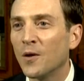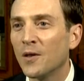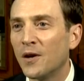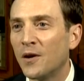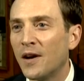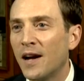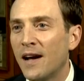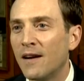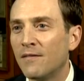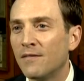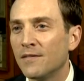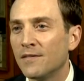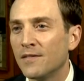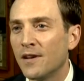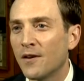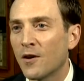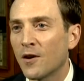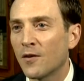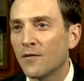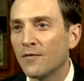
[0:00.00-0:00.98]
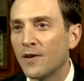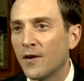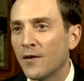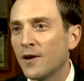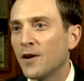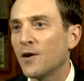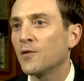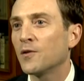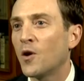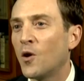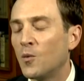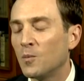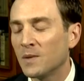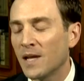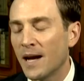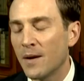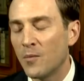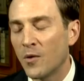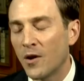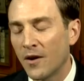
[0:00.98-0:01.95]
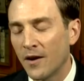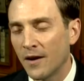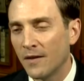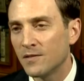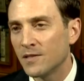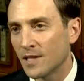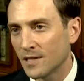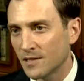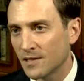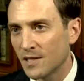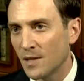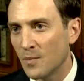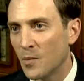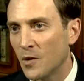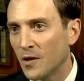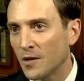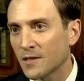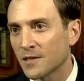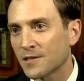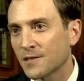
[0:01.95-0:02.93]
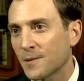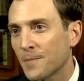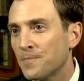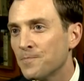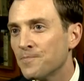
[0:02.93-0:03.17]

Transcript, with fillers: they'll have their very own home library of 60 books.